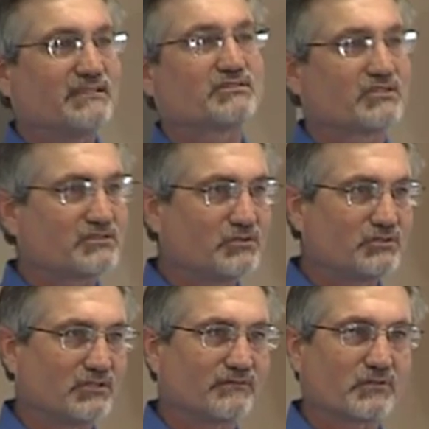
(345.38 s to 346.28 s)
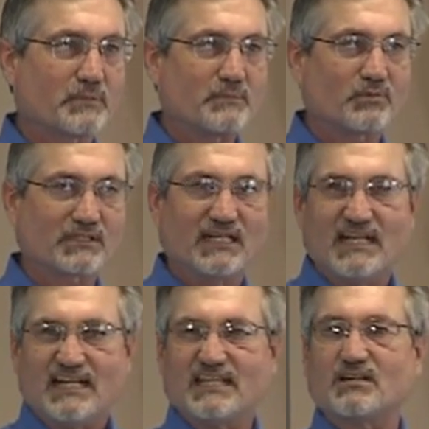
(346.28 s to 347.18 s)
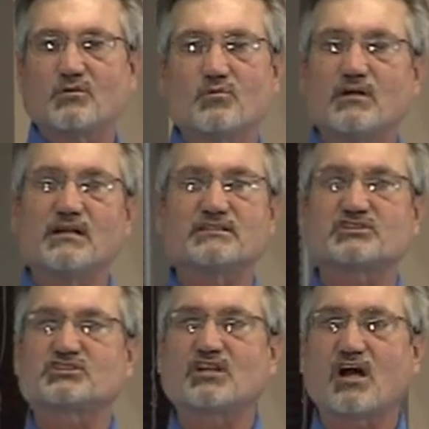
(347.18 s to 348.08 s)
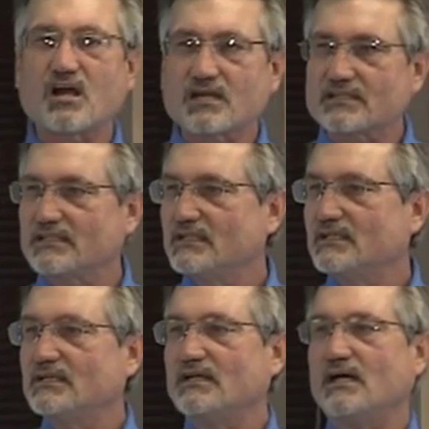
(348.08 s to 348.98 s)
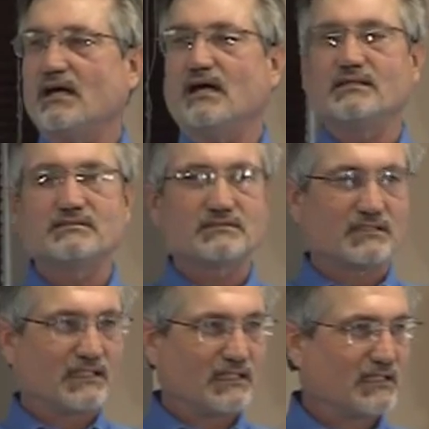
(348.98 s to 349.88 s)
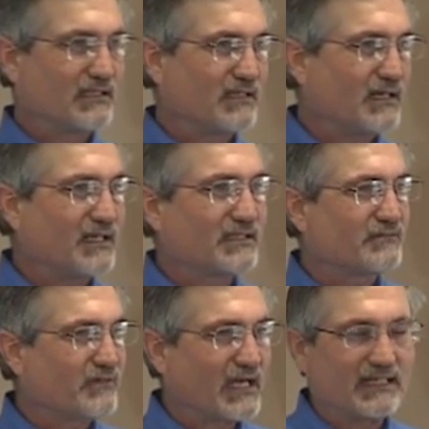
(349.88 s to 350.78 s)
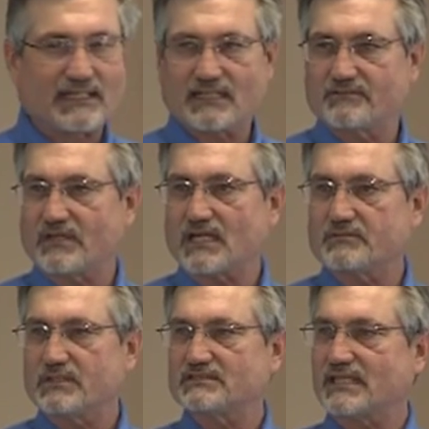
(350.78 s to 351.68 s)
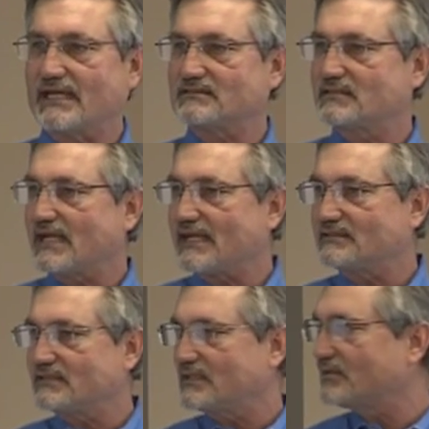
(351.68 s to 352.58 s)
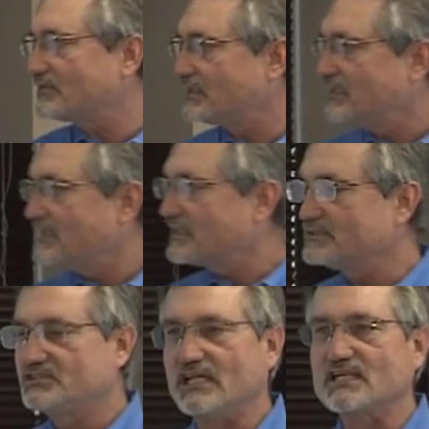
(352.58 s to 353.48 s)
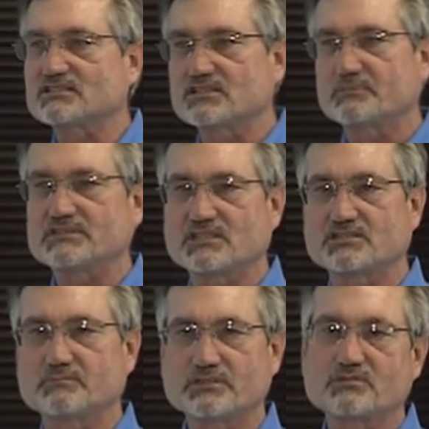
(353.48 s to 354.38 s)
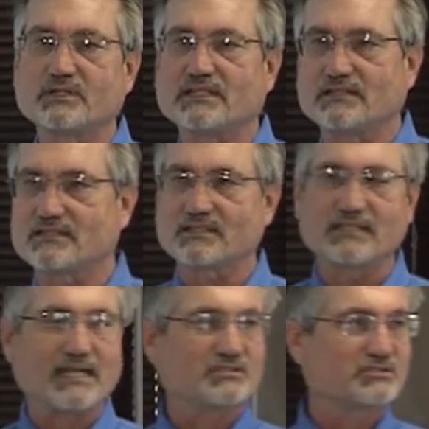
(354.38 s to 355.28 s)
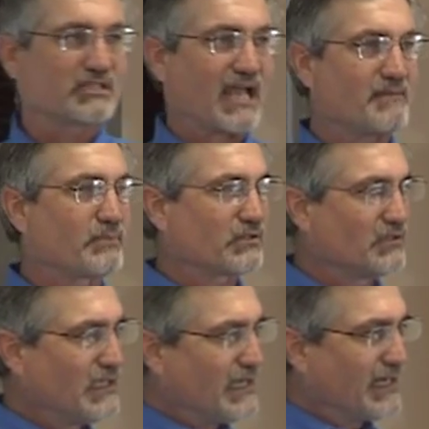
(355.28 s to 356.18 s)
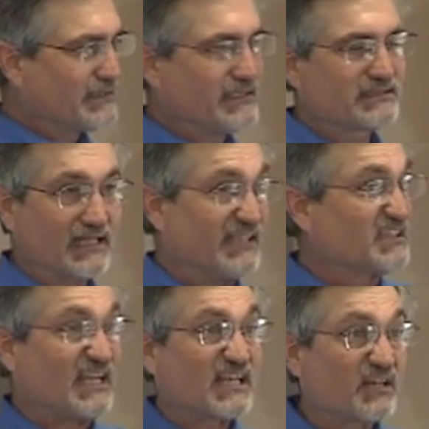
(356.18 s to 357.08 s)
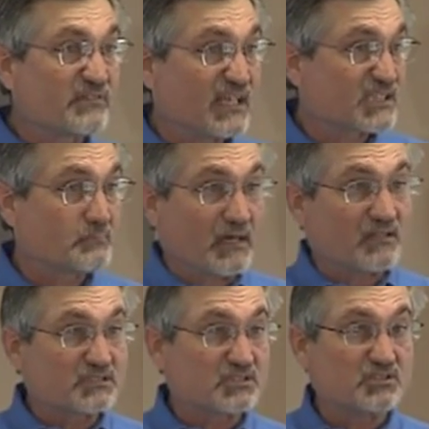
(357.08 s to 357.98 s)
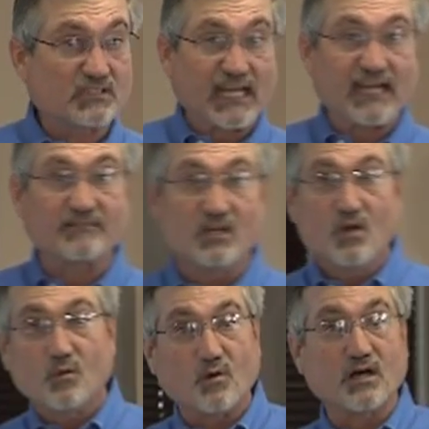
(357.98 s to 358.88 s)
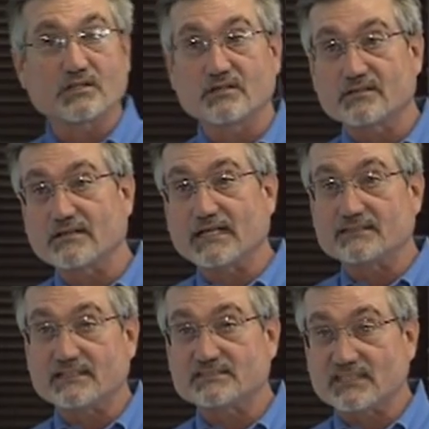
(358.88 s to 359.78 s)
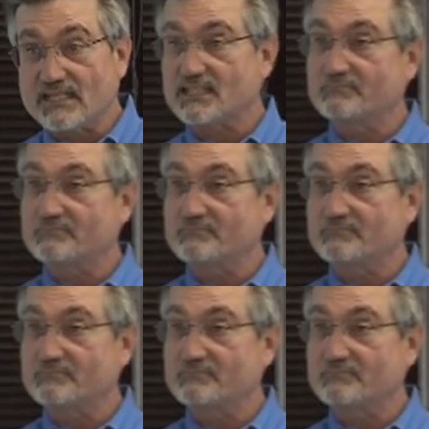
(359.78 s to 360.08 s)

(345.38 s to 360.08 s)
institution for people, you know, stark, Un, uh, uninviting environments, and, and you know, the, the juxtaposition between the nation's capital and these, and think of the experiences you can have wandering around D C